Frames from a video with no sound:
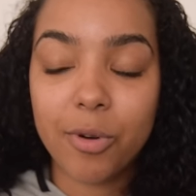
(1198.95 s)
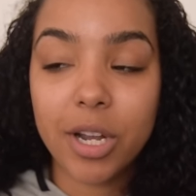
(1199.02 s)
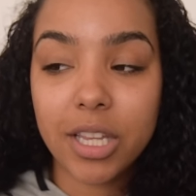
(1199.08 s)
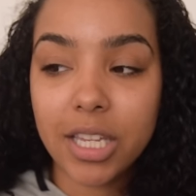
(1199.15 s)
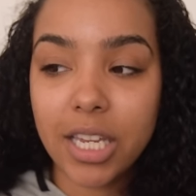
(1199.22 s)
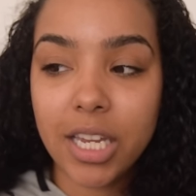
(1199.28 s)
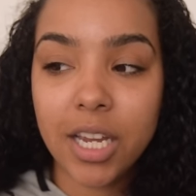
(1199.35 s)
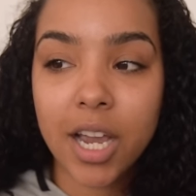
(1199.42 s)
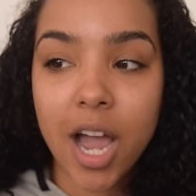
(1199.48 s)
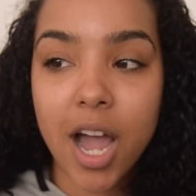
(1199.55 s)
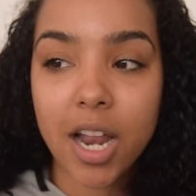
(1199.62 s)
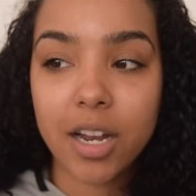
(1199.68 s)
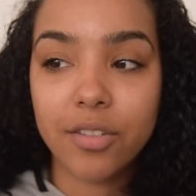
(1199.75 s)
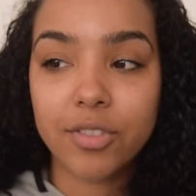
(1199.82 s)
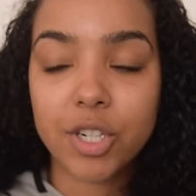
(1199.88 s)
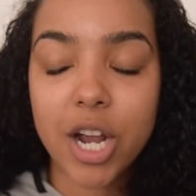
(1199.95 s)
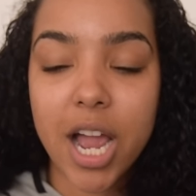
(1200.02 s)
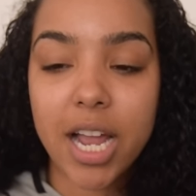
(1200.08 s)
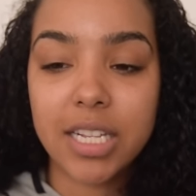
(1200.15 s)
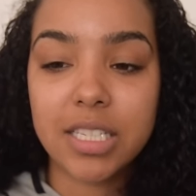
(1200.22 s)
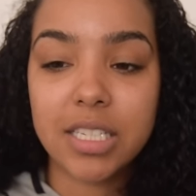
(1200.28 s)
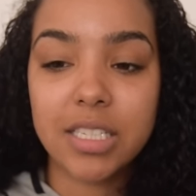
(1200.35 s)
really kind of
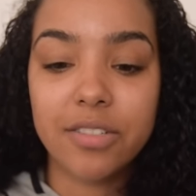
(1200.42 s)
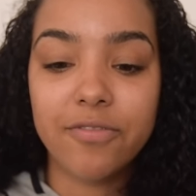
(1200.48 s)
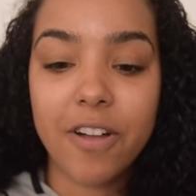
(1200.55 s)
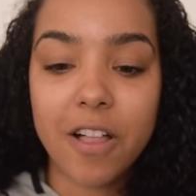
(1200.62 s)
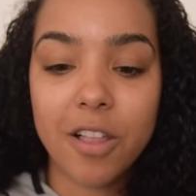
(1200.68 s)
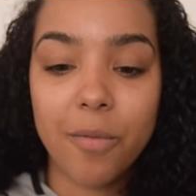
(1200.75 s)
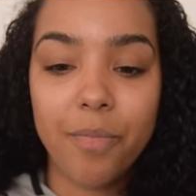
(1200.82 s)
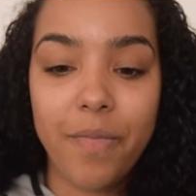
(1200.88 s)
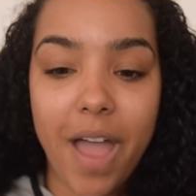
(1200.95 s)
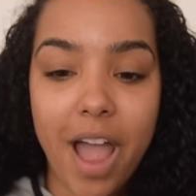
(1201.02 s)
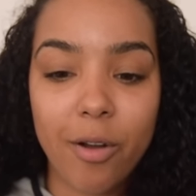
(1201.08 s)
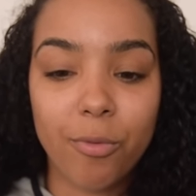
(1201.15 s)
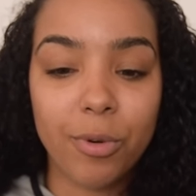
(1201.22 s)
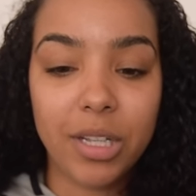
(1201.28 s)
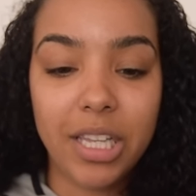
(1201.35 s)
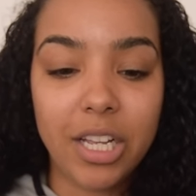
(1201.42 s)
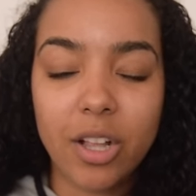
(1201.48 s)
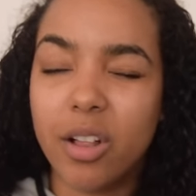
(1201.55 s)
trying to develop that really